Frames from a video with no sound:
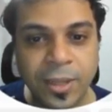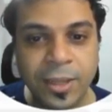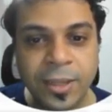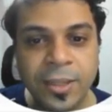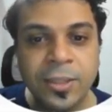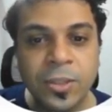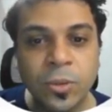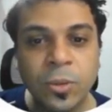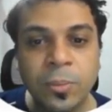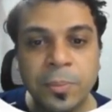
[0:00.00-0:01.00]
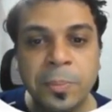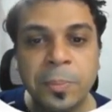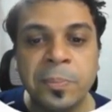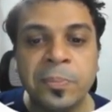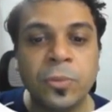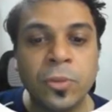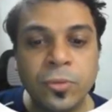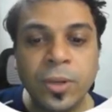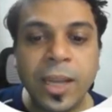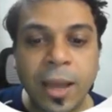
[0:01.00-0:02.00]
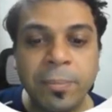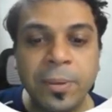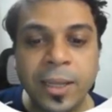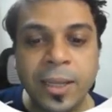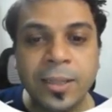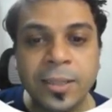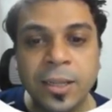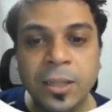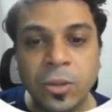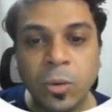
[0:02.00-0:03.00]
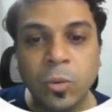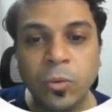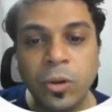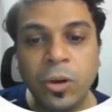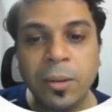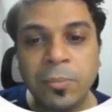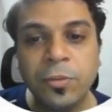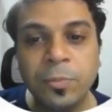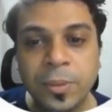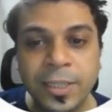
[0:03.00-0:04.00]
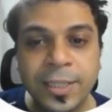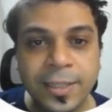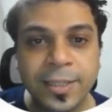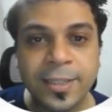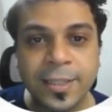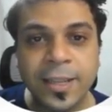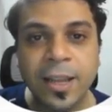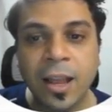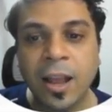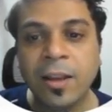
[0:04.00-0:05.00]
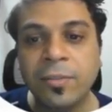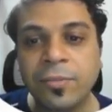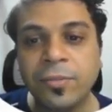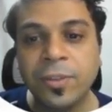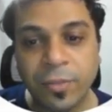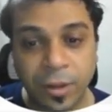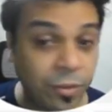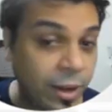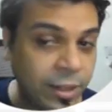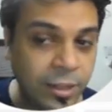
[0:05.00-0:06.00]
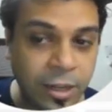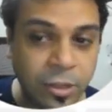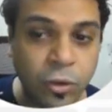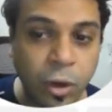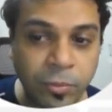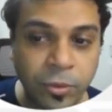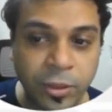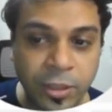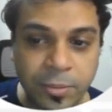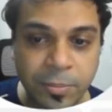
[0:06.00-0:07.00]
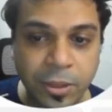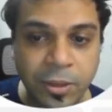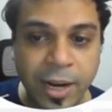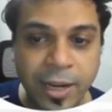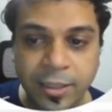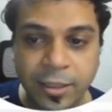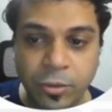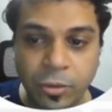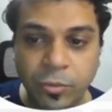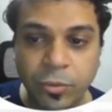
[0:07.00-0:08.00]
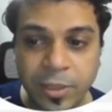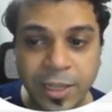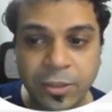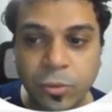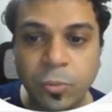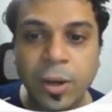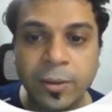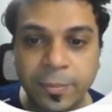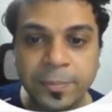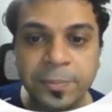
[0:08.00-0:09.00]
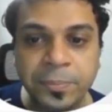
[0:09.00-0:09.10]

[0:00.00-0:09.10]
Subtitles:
Okay, so what's really happening is the overall number of purchases have, in fact, it dropped for this particular ad set, from 6 to 1.